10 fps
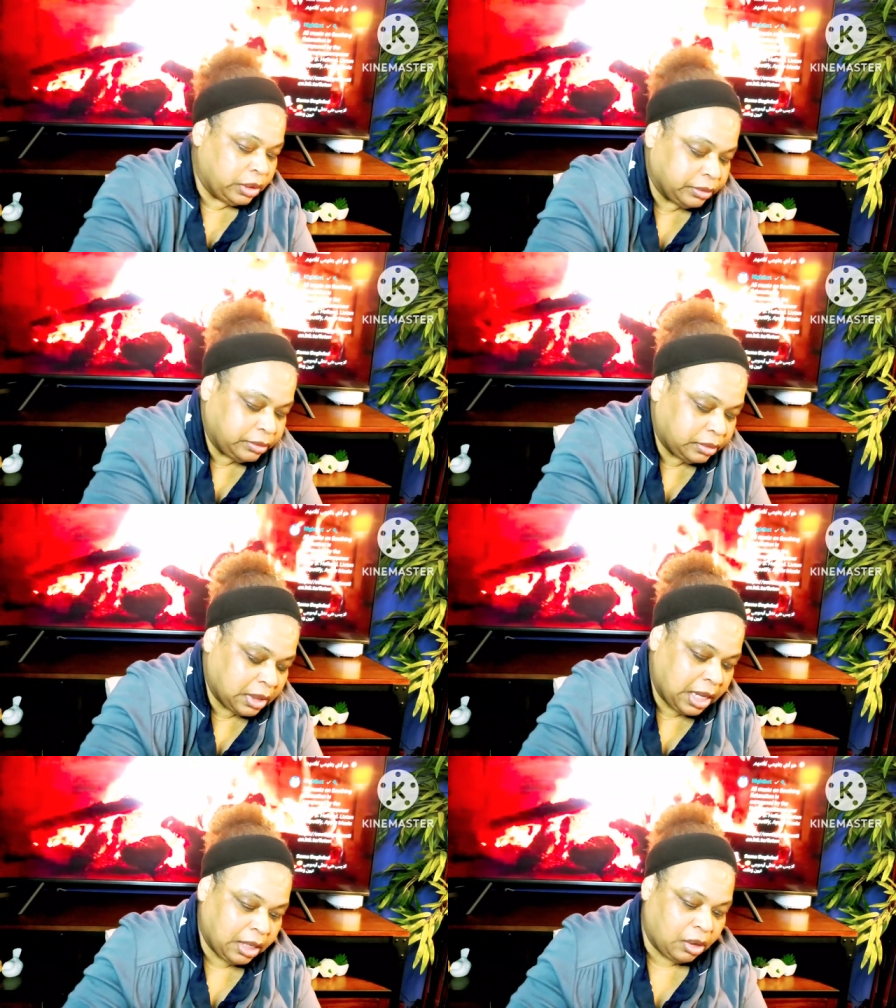and
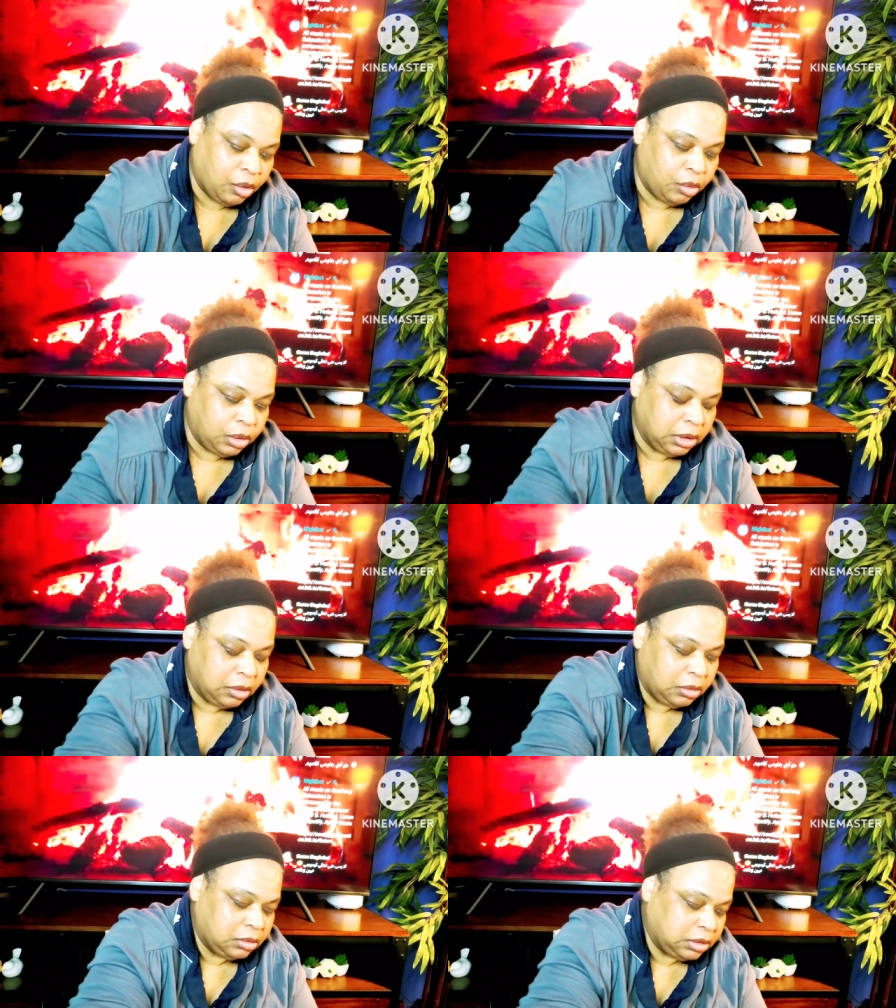I had a whole
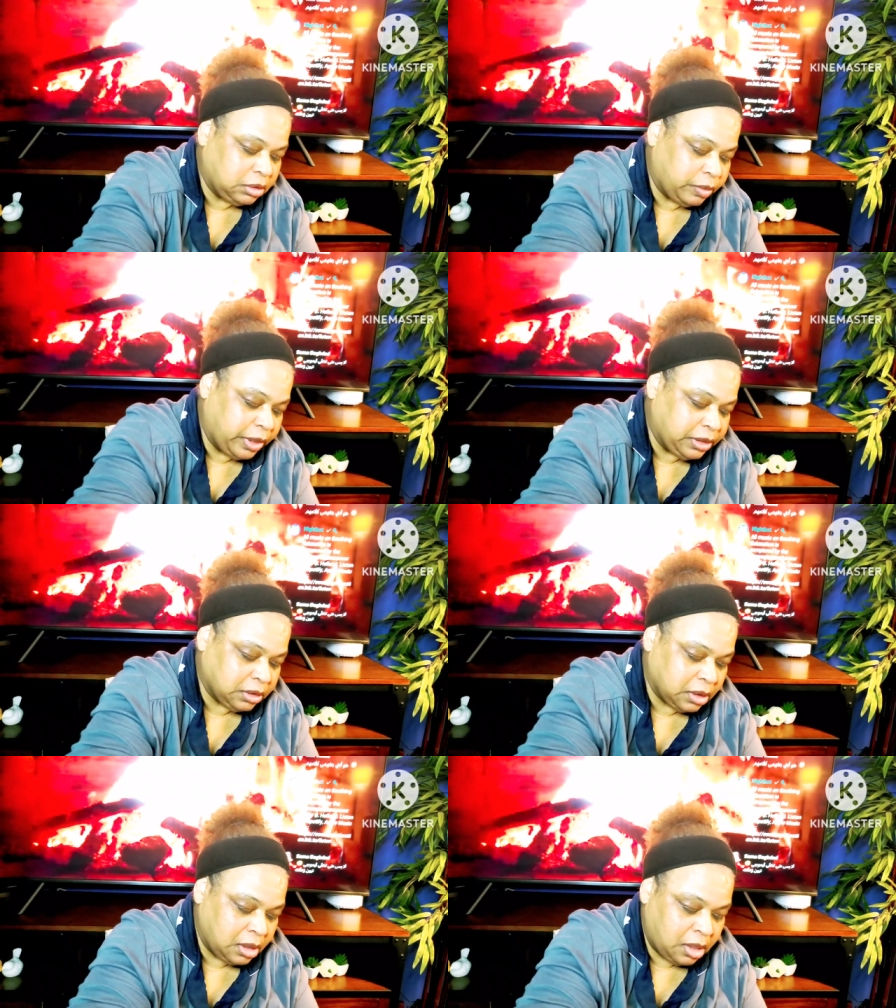little situation.